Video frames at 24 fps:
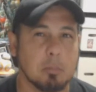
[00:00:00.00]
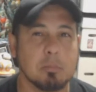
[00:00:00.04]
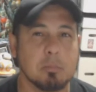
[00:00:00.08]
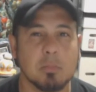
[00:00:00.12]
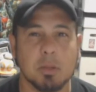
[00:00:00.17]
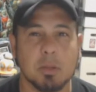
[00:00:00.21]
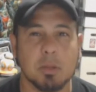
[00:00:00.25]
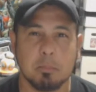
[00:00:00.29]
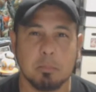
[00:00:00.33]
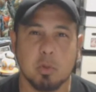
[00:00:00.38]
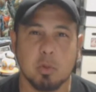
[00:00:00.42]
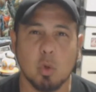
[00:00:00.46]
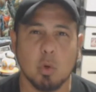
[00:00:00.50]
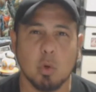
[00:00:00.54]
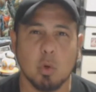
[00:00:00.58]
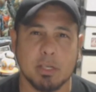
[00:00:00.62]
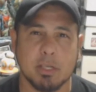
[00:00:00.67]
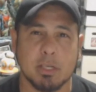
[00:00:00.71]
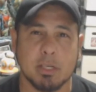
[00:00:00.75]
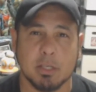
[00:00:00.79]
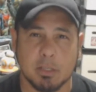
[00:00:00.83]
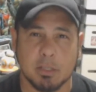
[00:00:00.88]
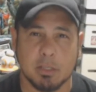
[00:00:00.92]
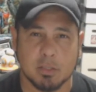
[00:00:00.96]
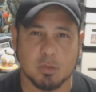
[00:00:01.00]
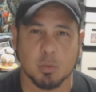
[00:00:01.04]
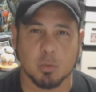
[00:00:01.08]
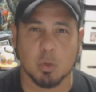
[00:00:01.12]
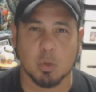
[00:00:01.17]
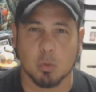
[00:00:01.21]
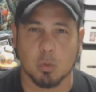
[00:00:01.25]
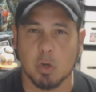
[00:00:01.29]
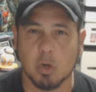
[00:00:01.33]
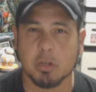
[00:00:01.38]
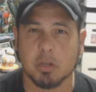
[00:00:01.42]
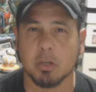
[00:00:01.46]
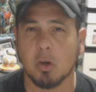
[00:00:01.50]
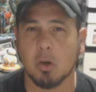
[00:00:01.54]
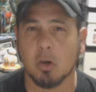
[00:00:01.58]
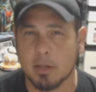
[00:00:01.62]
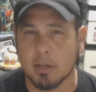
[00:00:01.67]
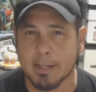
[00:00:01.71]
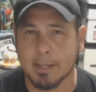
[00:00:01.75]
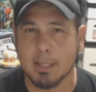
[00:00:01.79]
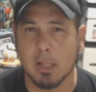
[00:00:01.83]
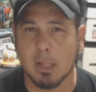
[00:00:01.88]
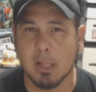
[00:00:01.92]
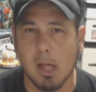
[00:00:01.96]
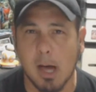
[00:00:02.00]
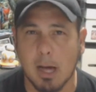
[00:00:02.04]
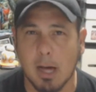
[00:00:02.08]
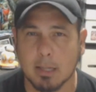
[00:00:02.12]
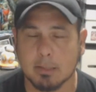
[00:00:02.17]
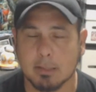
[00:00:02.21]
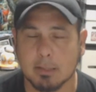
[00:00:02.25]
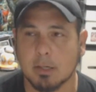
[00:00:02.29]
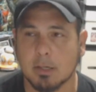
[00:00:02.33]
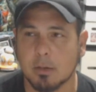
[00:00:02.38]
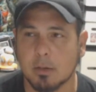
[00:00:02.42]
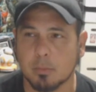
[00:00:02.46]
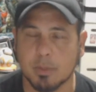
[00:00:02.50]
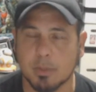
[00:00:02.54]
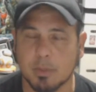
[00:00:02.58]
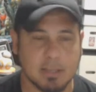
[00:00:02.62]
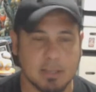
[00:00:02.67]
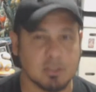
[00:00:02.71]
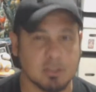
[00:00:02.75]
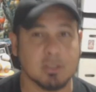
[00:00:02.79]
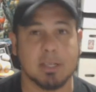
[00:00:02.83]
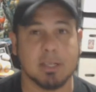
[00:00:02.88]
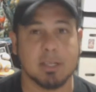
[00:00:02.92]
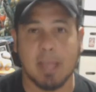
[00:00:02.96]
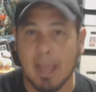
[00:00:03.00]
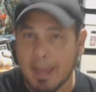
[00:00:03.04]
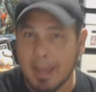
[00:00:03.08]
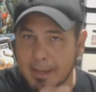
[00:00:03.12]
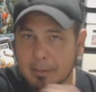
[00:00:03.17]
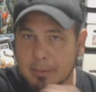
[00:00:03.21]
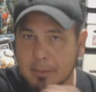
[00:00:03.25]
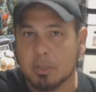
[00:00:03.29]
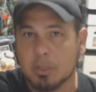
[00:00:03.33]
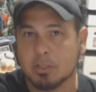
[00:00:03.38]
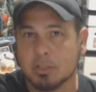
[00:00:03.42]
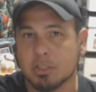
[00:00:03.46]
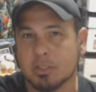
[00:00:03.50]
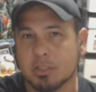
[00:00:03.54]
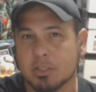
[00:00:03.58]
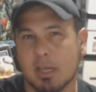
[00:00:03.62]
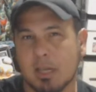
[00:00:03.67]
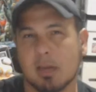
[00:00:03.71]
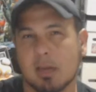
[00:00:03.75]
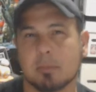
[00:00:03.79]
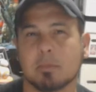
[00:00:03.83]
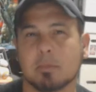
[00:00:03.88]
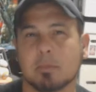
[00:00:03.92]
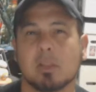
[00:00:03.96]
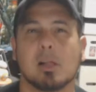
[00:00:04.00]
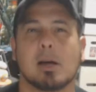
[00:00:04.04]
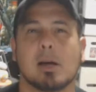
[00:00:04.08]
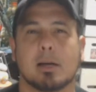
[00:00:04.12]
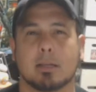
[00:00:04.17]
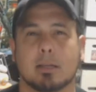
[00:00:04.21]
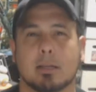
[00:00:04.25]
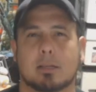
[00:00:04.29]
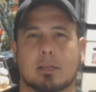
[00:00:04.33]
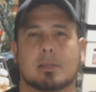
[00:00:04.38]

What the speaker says: employees. We were working on the clock. We actually had a punch a time clock.